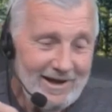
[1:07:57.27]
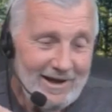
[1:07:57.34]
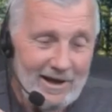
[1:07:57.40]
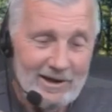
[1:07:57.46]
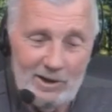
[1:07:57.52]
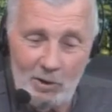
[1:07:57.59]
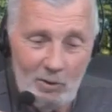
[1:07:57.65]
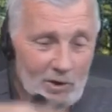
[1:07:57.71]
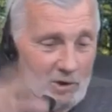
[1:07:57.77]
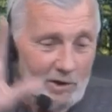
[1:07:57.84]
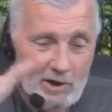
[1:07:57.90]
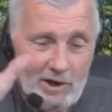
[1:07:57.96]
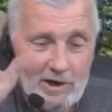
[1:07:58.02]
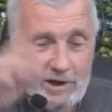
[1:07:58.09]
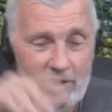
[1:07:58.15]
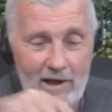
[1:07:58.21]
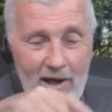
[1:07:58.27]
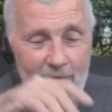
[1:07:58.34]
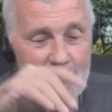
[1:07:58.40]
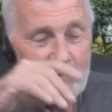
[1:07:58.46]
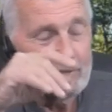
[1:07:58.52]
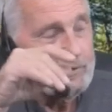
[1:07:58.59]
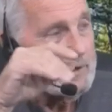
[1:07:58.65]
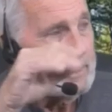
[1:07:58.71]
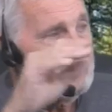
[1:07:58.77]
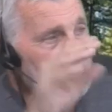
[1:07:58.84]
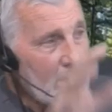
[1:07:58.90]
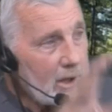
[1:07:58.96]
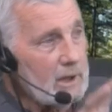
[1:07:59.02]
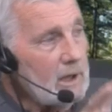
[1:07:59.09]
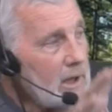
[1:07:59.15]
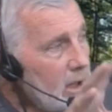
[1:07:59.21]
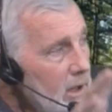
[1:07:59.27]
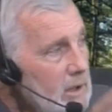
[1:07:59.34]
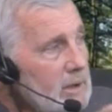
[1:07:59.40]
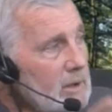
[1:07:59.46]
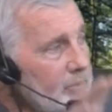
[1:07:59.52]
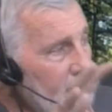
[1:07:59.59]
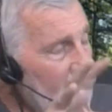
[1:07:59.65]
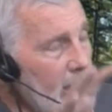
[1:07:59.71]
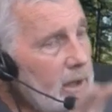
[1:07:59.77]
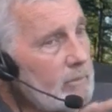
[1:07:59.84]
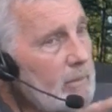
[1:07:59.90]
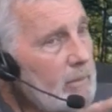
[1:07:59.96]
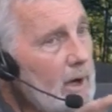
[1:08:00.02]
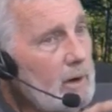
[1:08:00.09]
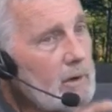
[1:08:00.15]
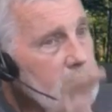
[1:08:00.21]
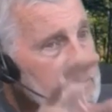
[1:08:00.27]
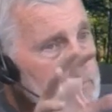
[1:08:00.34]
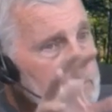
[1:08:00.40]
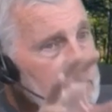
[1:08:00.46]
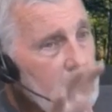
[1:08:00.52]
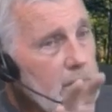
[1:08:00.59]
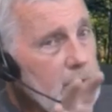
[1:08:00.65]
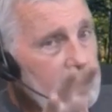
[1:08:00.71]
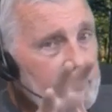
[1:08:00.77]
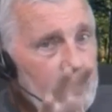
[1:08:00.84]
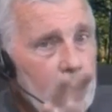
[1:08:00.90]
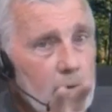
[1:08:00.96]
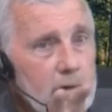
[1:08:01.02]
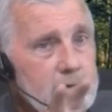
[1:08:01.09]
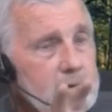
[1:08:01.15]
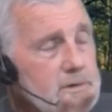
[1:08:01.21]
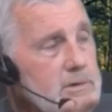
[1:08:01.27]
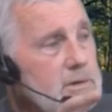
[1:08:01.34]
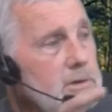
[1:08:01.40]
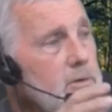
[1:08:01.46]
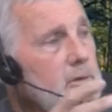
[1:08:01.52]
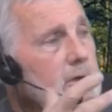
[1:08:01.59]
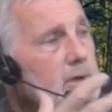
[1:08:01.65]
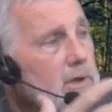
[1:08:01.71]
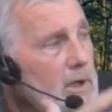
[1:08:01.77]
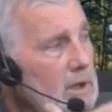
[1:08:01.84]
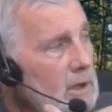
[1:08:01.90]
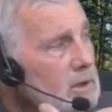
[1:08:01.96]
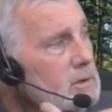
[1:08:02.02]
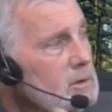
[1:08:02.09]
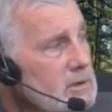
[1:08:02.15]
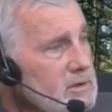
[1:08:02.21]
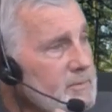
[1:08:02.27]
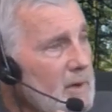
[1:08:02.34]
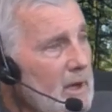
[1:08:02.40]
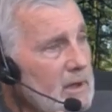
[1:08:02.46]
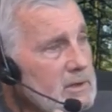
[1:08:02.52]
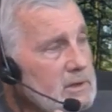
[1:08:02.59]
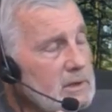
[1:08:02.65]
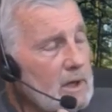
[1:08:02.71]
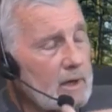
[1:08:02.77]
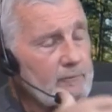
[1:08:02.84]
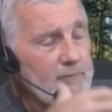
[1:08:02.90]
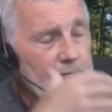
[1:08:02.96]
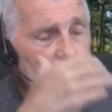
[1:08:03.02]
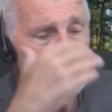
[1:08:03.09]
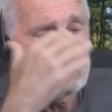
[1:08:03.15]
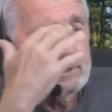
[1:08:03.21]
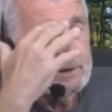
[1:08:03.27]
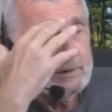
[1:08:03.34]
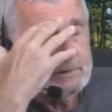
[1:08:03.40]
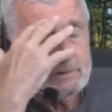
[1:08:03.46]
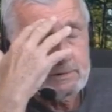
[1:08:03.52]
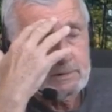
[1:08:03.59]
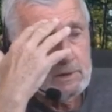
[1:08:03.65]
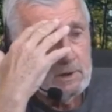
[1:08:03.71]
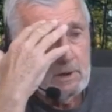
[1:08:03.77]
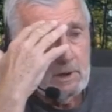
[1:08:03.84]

and you were looking at everything. But the Pine Barrens really forces you into introspection. I find this,